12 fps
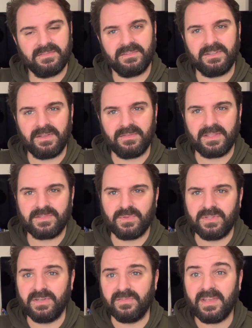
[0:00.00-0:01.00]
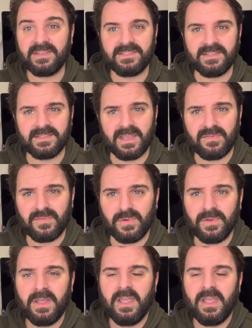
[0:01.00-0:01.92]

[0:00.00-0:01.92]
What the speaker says: you know, that's what the university is there for.